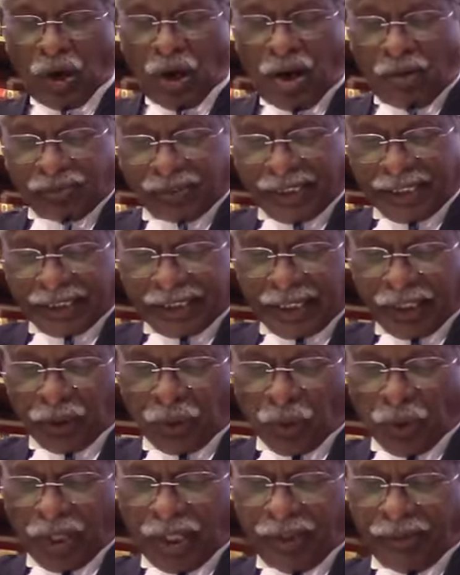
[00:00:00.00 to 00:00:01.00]
of
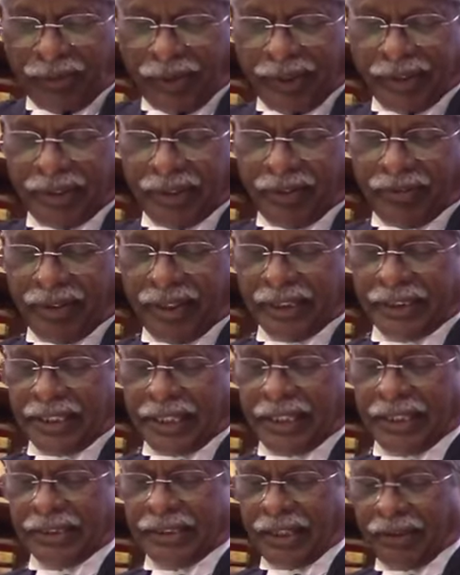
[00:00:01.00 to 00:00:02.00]
section 25 of the Evidence
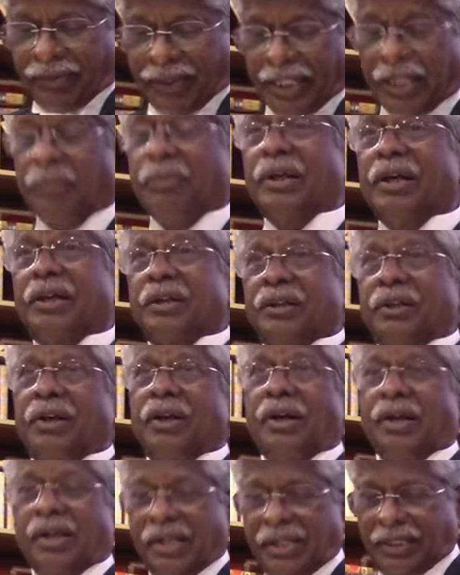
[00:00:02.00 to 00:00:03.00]
Act is available or
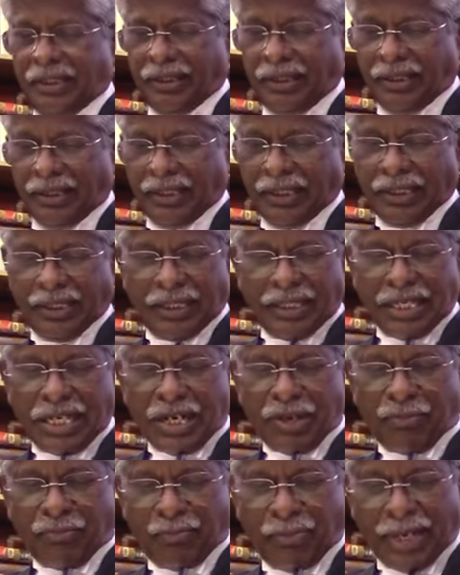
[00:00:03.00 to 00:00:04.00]
not,
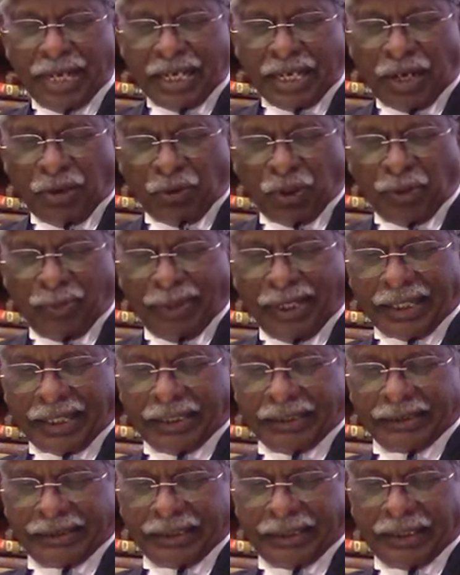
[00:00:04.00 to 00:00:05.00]
may have to be
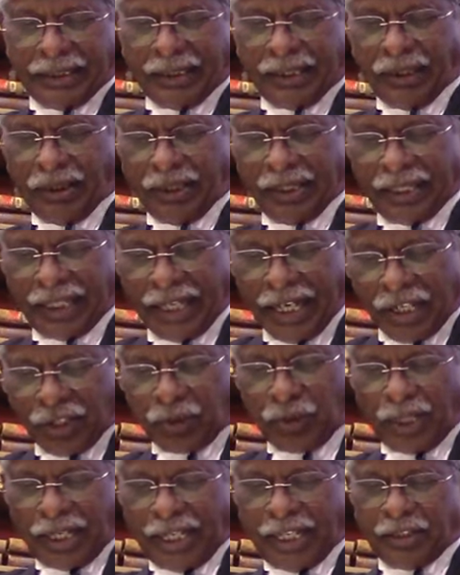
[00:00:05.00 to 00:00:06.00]
considered on
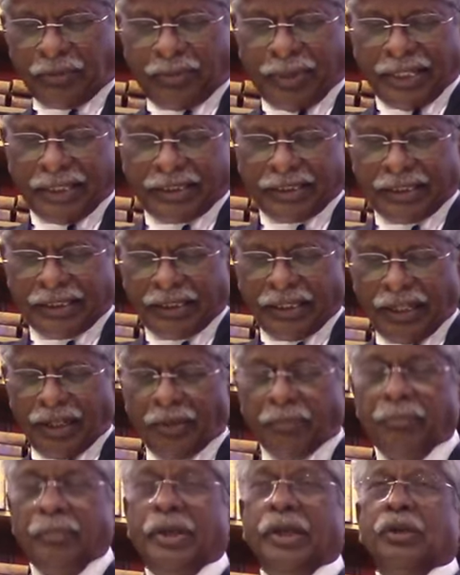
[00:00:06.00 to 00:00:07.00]
case-to-case basis
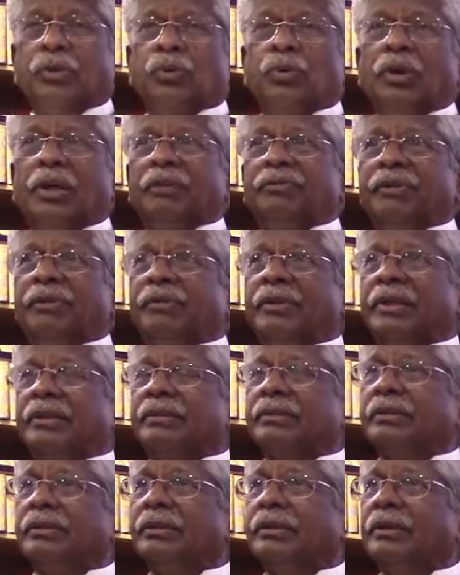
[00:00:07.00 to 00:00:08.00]
being rule of
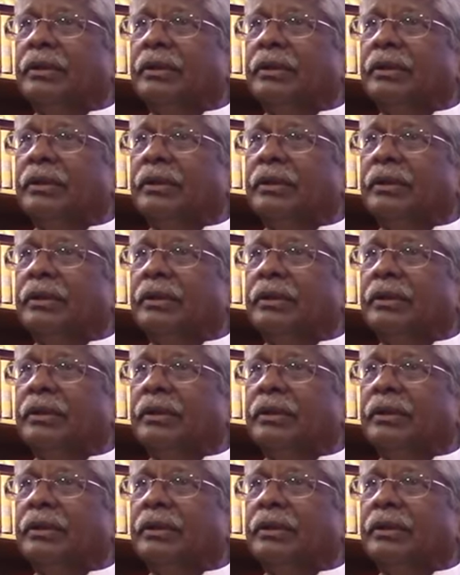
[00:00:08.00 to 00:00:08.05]
evidence.